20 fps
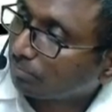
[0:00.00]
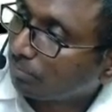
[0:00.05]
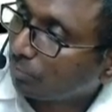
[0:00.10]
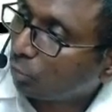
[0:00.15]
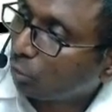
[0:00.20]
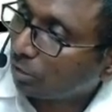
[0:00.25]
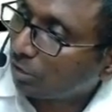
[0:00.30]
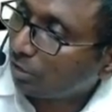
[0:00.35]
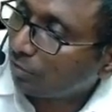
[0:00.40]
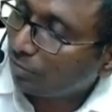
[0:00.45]

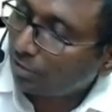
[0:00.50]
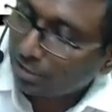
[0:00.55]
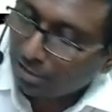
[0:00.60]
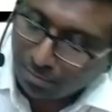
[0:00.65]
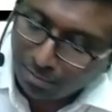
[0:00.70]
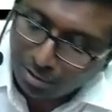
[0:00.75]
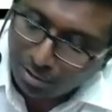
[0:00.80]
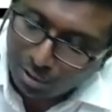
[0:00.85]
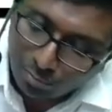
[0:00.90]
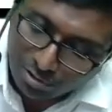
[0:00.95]
Total will
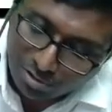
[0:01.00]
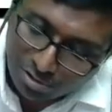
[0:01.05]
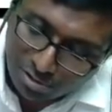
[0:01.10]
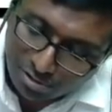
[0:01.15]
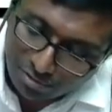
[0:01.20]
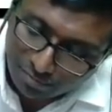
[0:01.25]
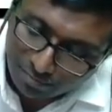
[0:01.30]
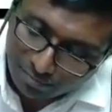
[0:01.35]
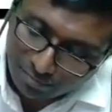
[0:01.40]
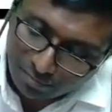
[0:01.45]
come how
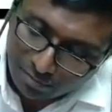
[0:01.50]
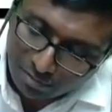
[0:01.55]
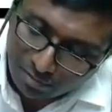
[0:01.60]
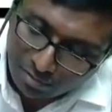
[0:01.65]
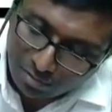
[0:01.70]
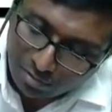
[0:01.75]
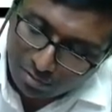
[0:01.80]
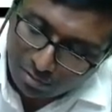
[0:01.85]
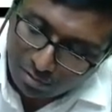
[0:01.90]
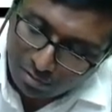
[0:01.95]
much?
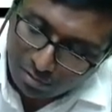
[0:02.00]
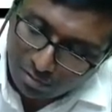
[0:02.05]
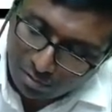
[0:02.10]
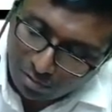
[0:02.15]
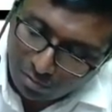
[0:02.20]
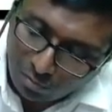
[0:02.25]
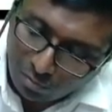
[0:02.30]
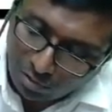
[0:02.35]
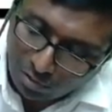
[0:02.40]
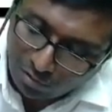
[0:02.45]

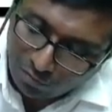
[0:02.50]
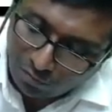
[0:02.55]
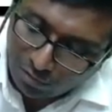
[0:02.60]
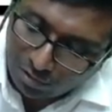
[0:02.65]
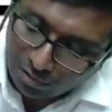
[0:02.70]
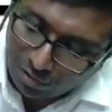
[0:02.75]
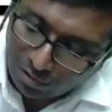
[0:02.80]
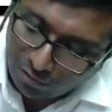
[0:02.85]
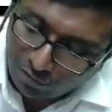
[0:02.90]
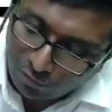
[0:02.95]

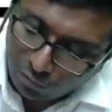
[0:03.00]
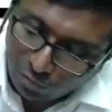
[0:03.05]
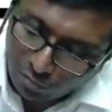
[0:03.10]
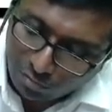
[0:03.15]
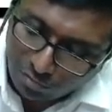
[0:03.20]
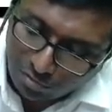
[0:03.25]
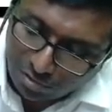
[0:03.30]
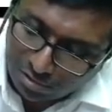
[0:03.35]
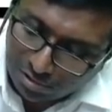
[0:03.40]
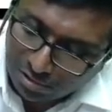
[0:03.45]

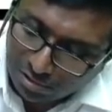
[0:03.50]
144. Is